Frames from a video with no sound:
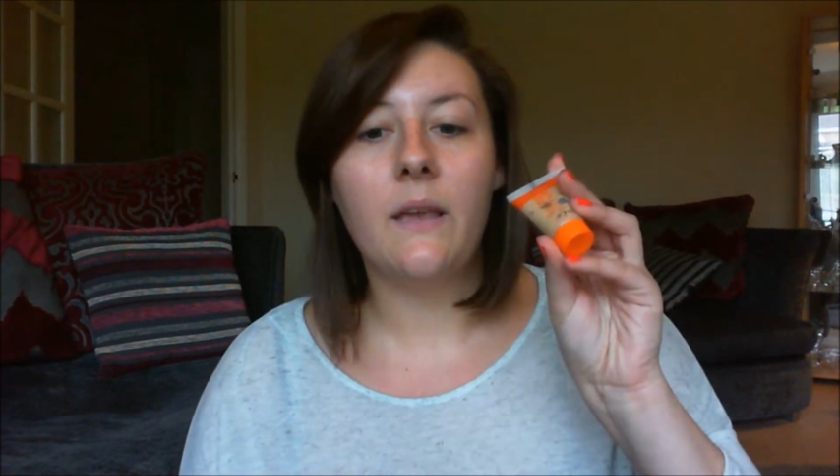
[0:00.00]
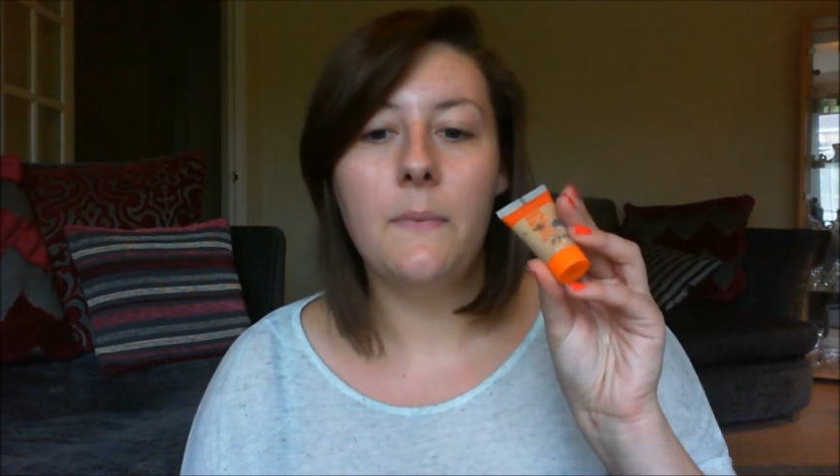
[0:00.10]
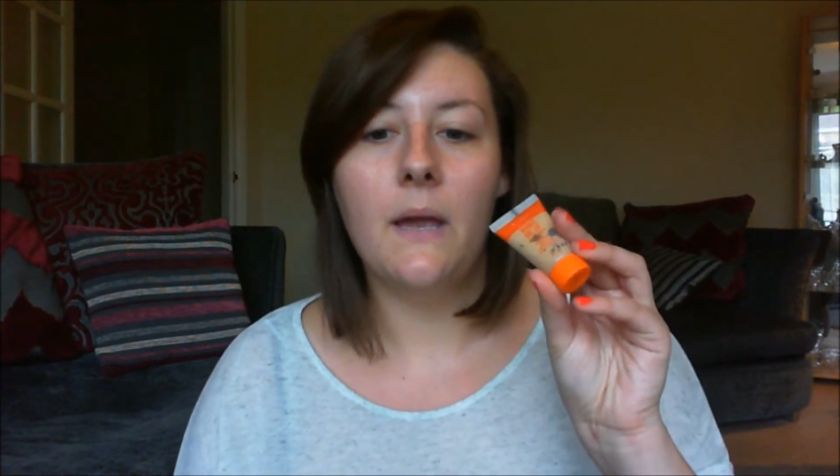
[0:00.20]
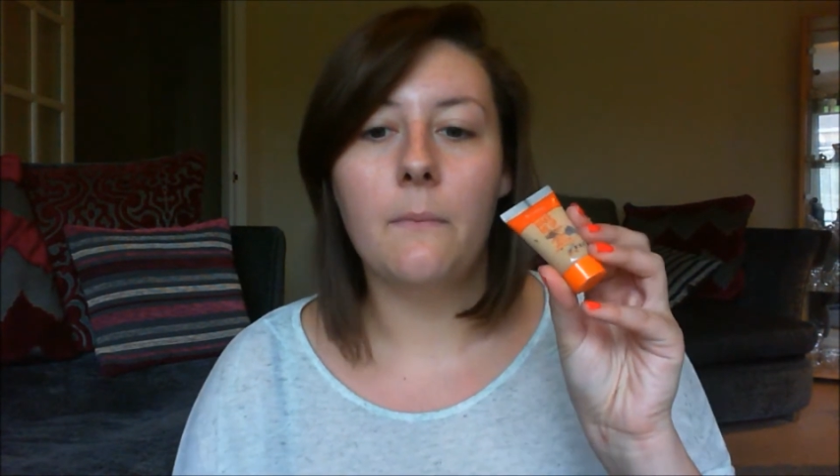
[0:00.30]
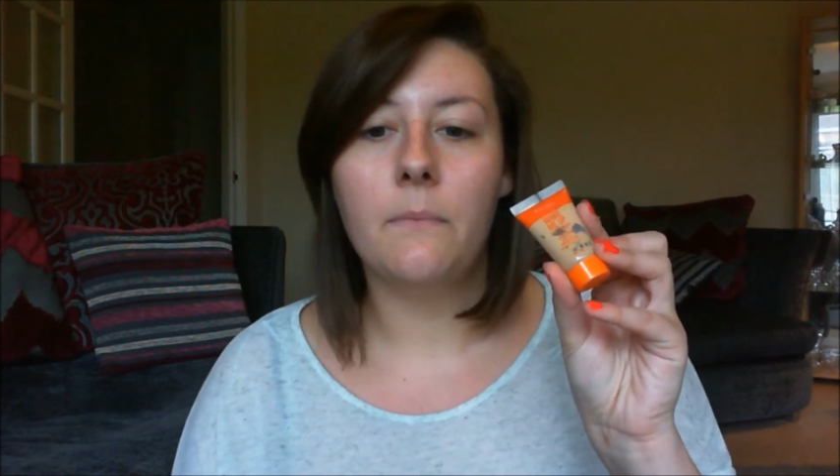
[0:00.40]

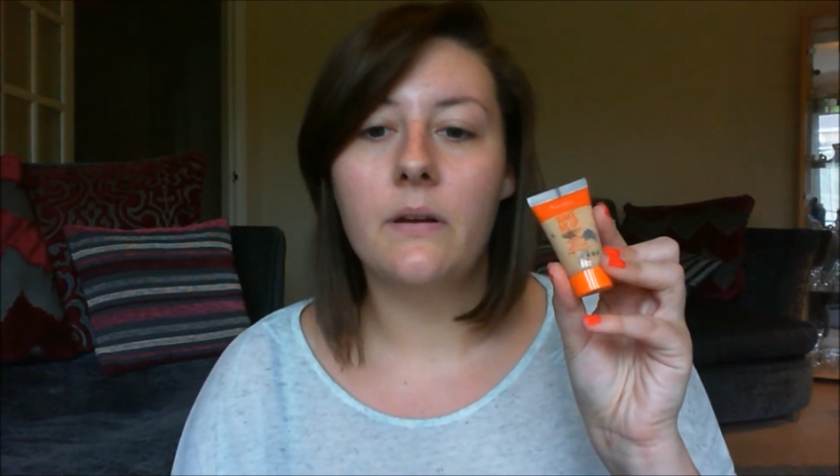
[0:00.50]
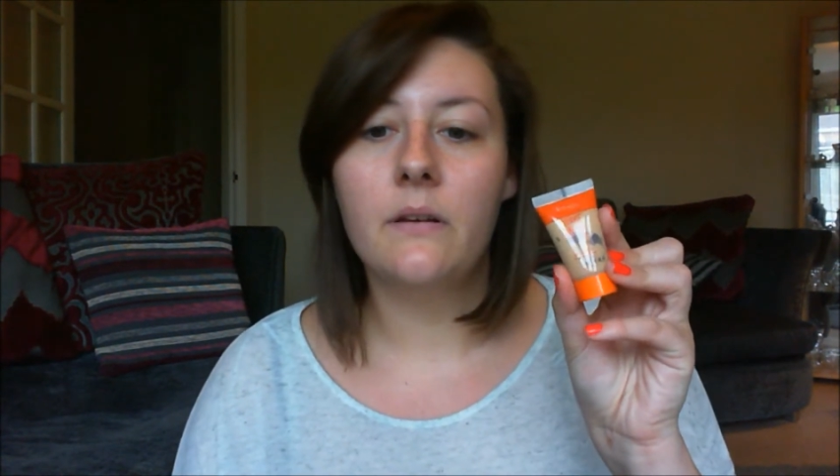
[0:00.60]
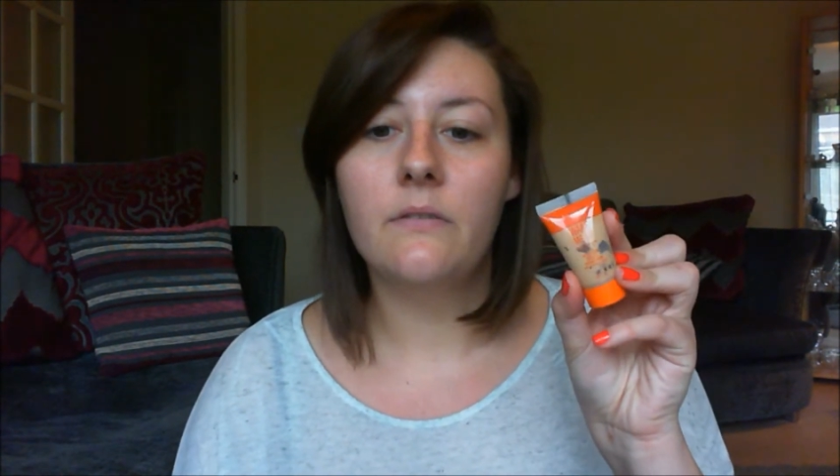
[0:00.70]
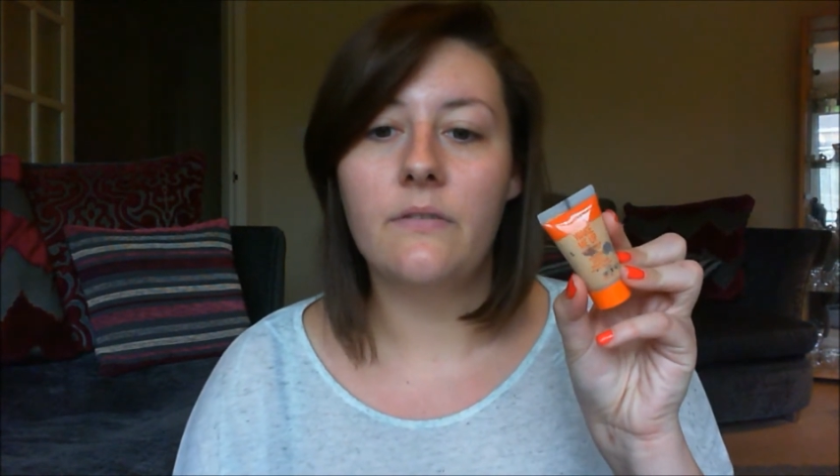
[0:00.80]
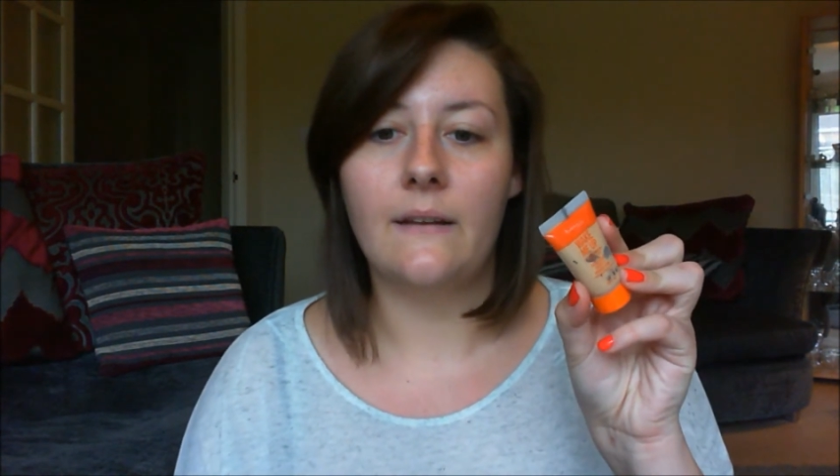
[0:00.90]
Me Up
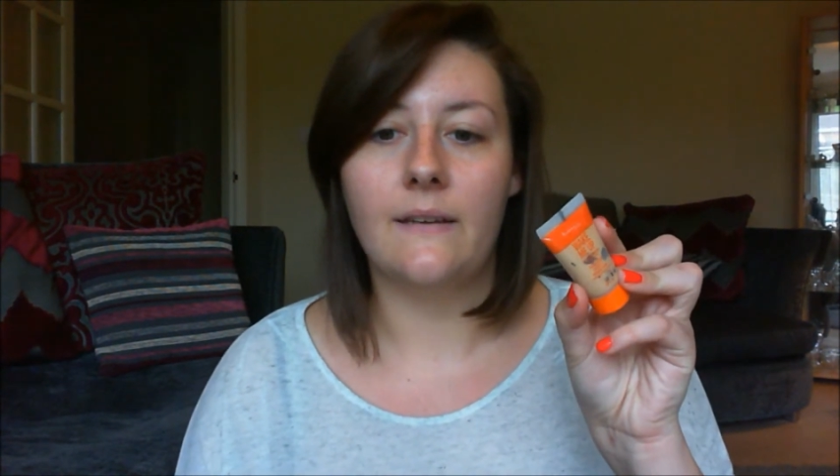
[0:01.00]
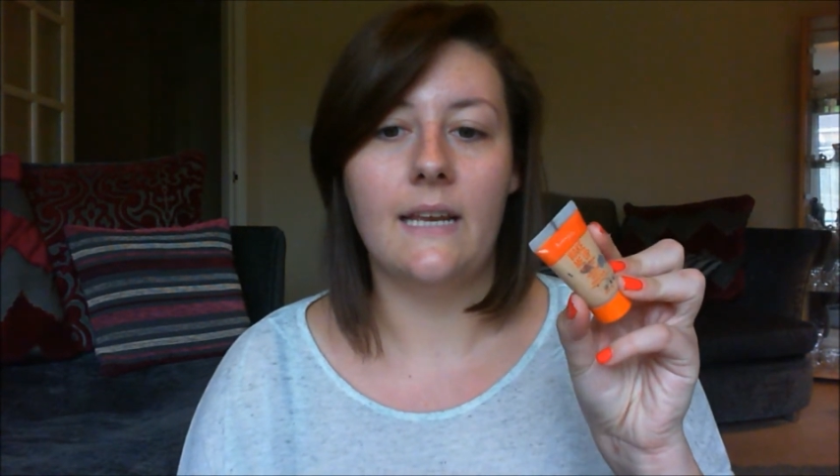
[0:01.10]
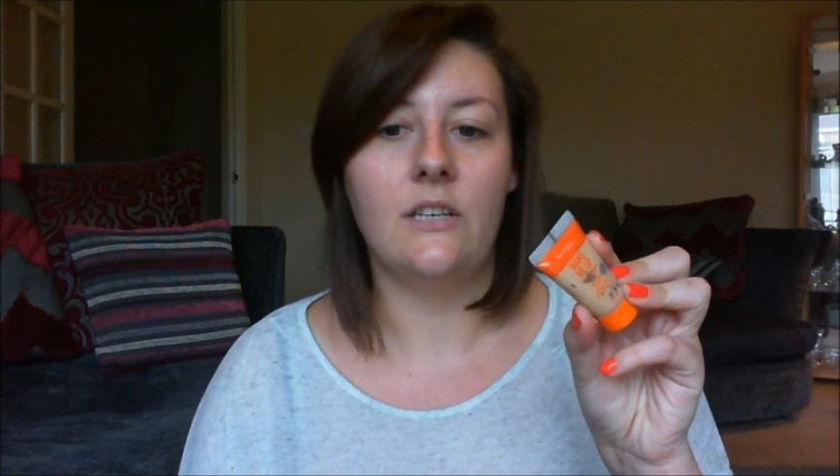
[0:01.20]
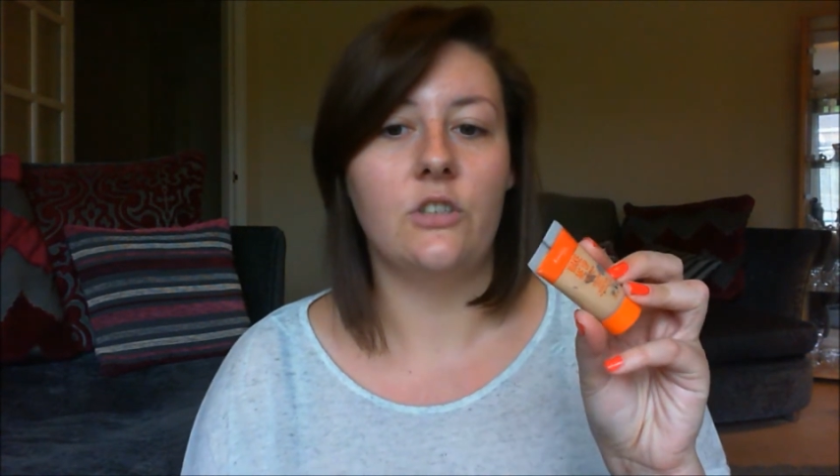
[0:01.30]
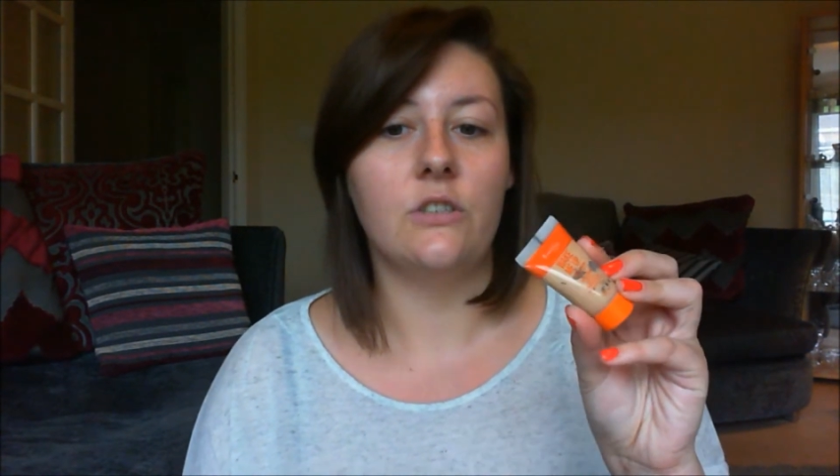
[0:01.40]

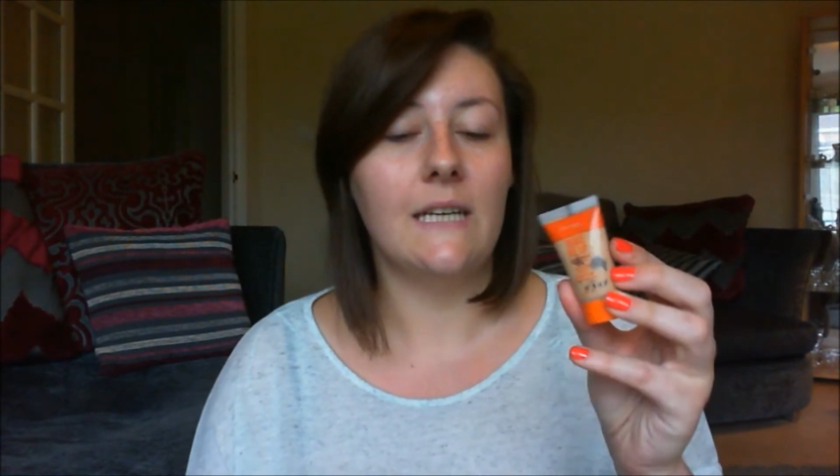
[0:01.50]
foundation.